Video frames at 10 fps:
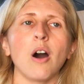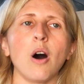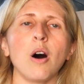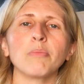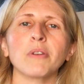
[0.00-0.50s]

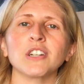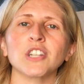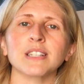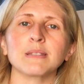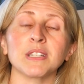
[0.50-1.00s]
All
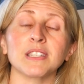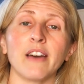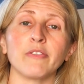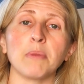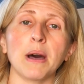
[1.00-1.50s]
projects must
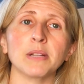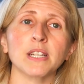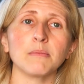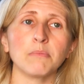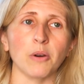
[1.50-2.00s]
have a
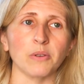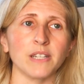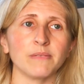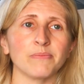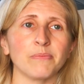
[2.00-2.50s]
public component,